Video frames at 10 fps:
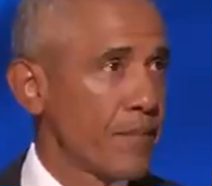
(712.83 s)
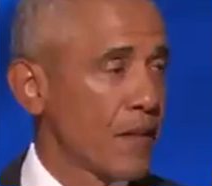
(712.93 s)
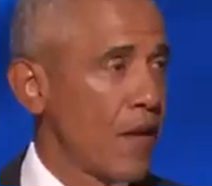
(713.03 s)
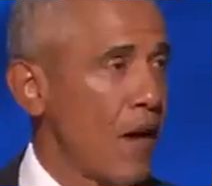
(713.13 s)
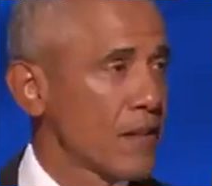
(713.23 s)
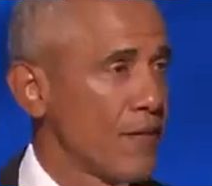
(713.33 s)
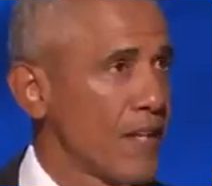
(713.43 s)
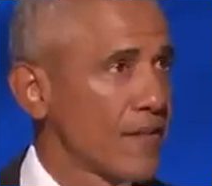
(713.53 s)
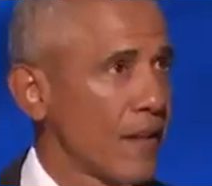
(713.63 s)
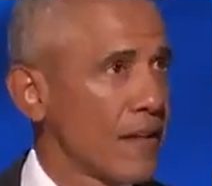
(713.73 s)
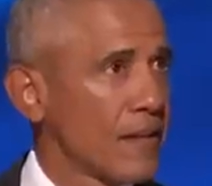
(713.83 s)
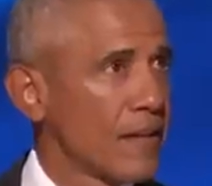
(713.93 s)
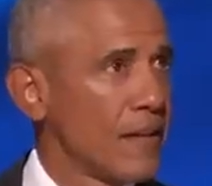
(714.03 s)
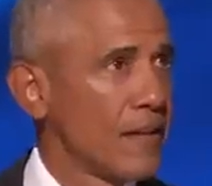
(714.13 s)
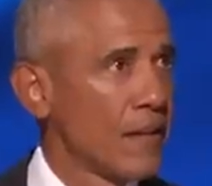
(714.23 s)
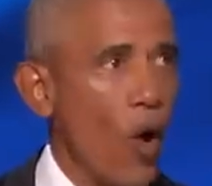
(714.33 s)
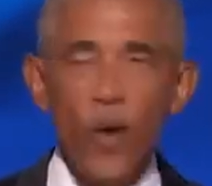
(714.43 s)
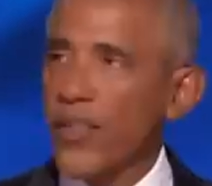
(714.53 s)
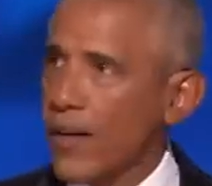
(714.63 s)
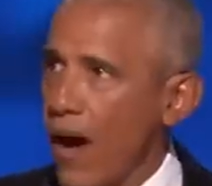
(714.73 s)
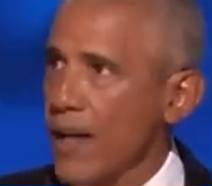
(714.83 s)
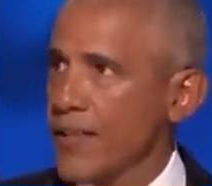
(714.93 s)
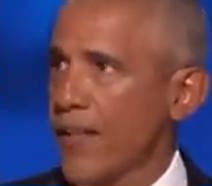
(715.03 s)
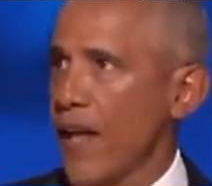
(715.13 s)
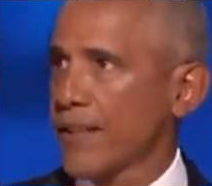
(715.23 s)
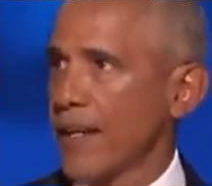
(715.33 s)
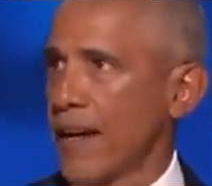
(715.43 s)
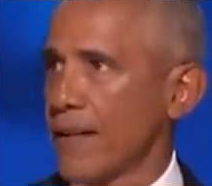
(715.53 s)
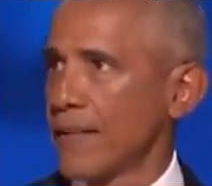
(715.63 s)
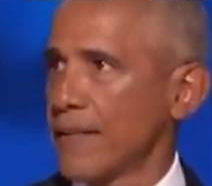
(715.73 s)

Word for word: the cost of insulin, lower the cost of health care,